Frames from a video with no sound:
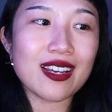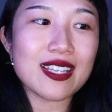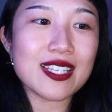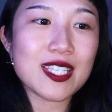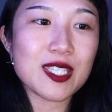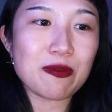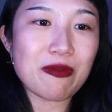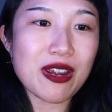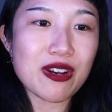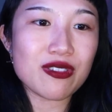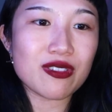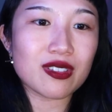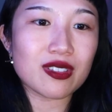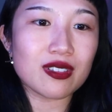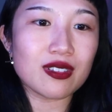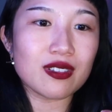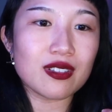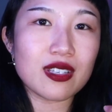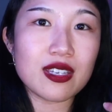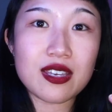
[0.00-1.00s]
a
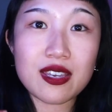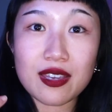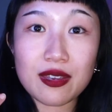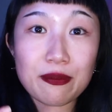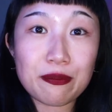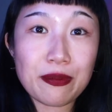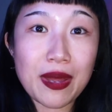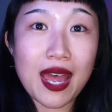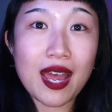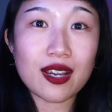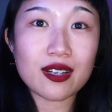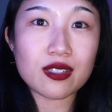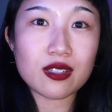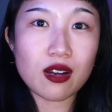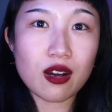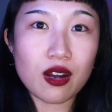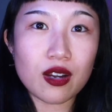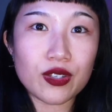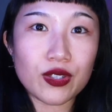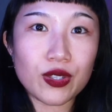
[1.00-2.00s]
special impact
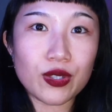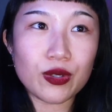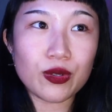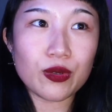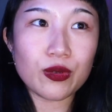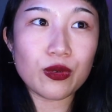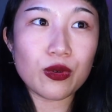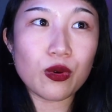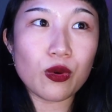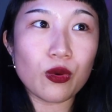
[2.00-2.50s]
on you,